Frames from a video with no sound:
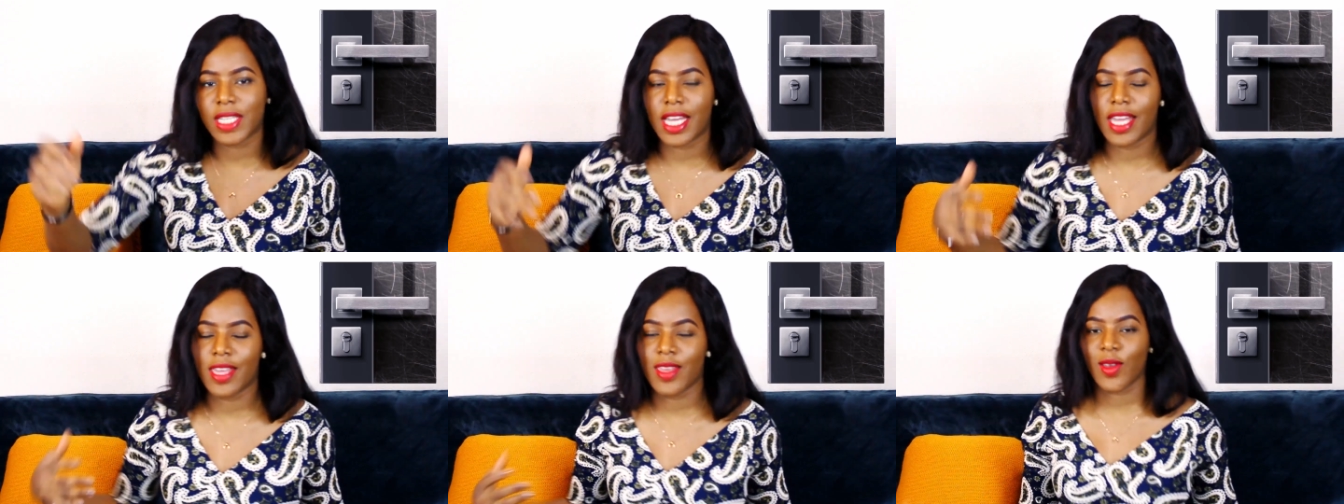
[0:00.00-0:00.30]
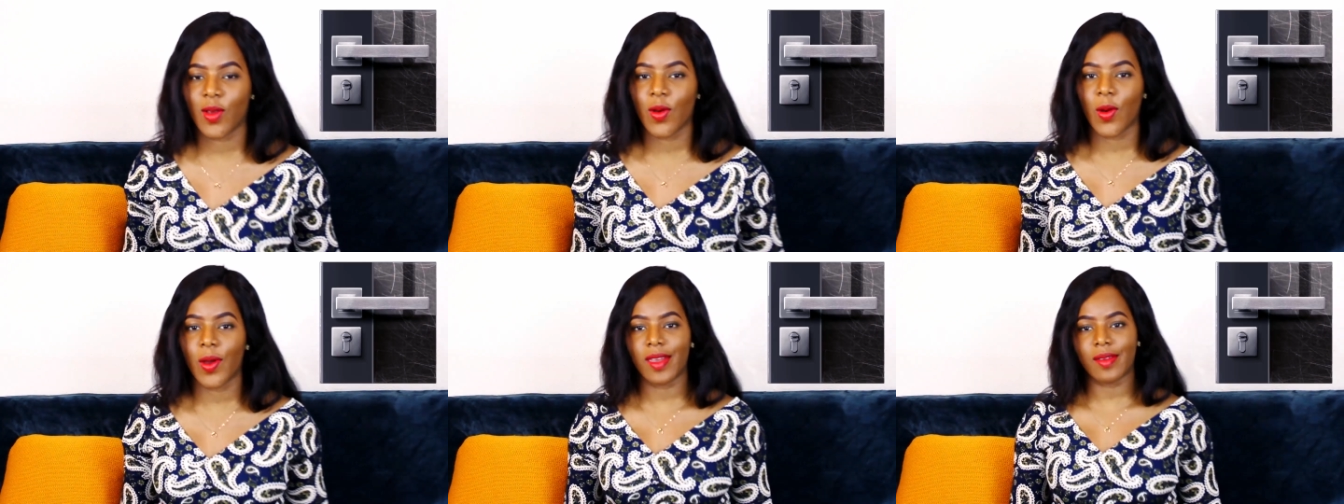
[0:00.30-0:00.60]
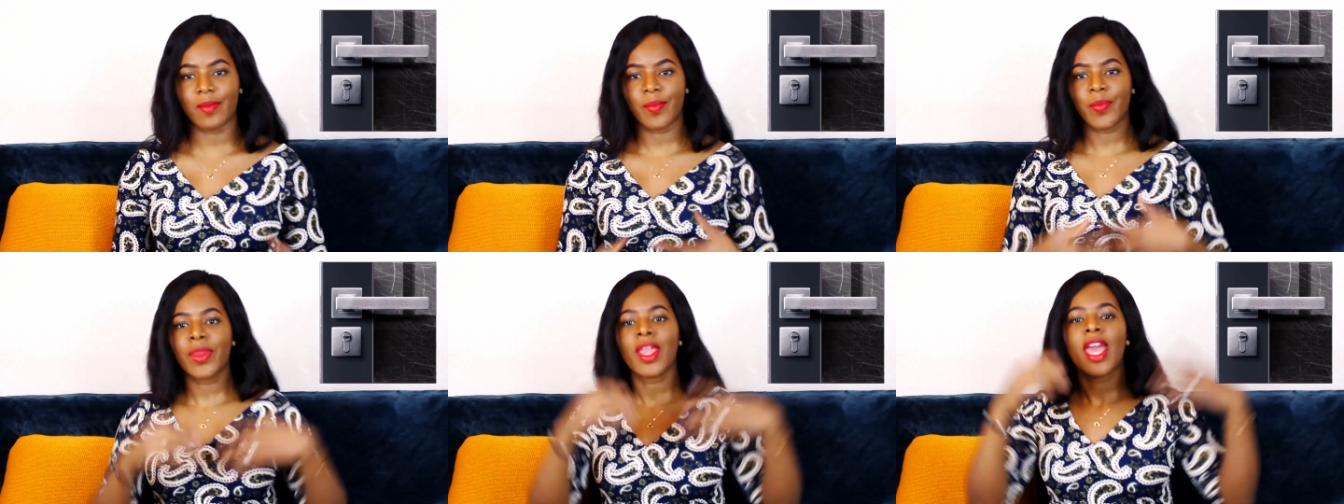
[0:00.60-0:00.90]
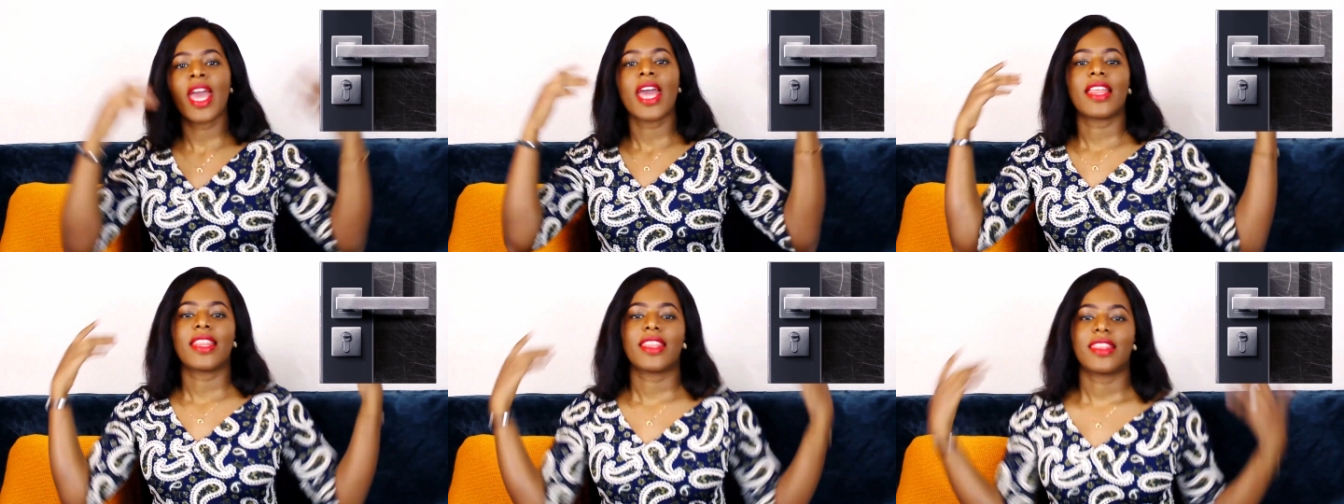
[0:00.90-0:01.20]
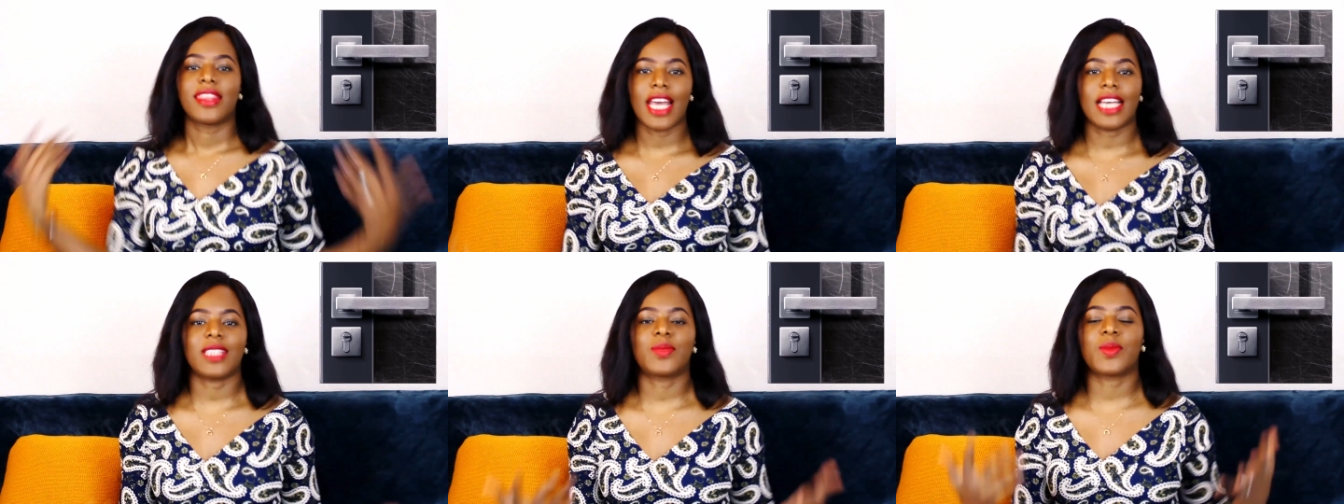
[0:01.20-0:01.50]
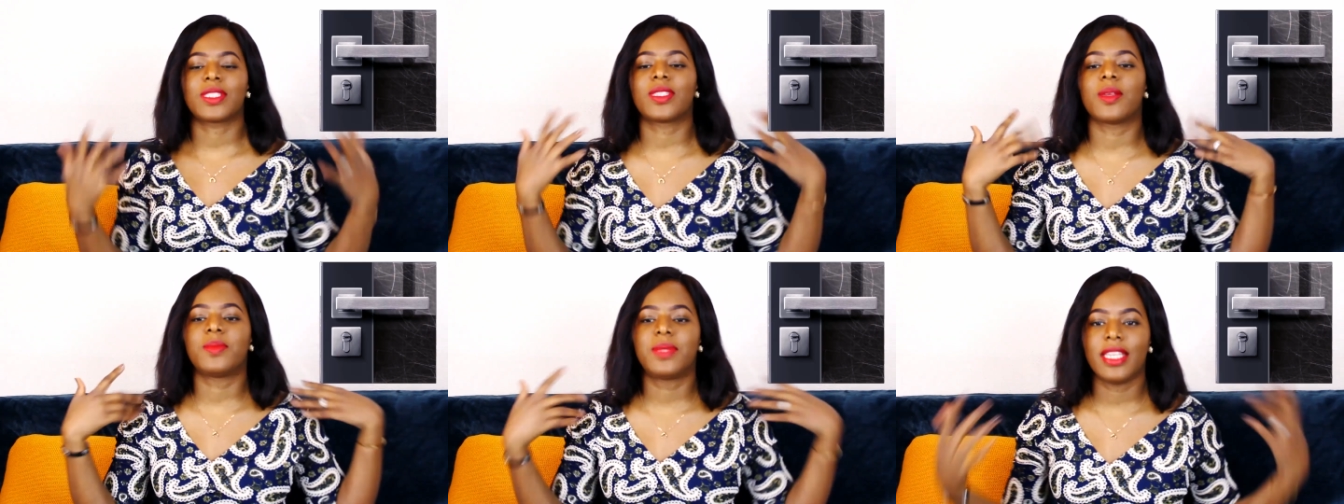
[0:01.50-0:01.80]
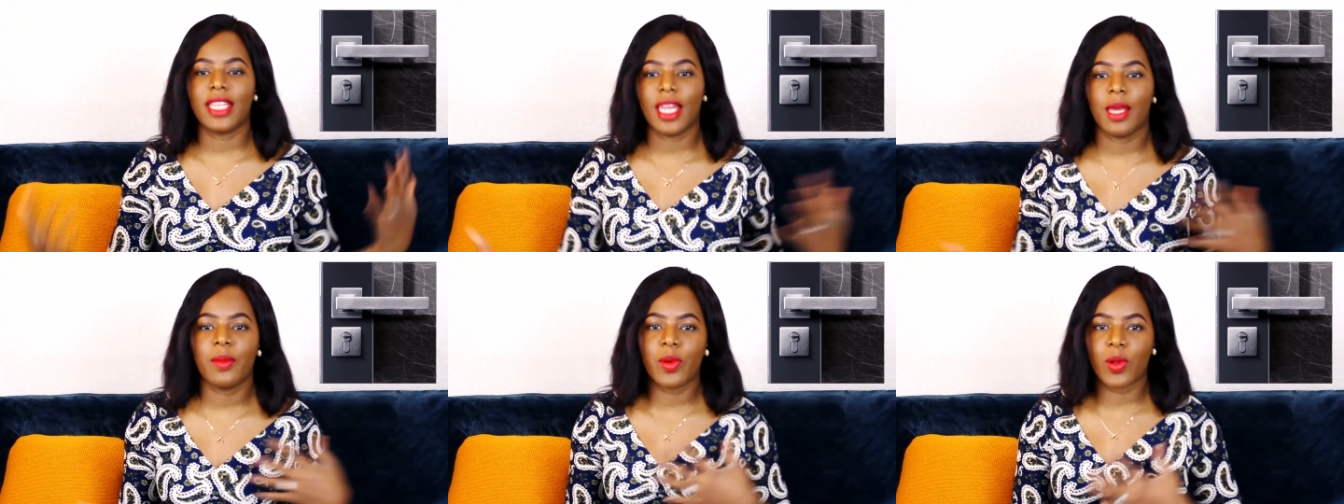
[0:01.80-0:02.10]
and you go in. That's what's
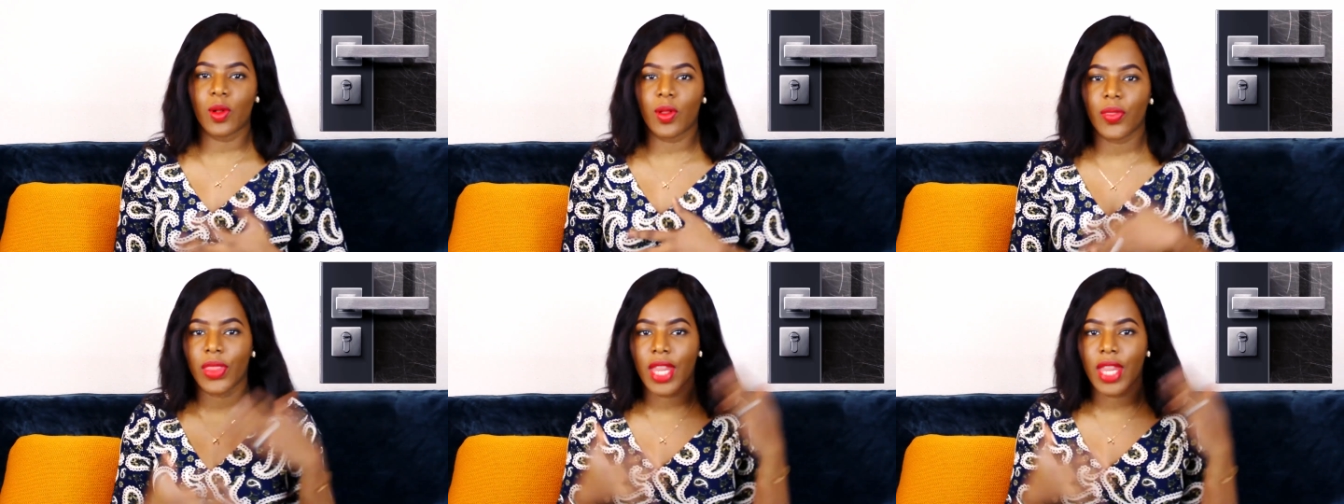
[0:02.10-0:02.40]
obtainable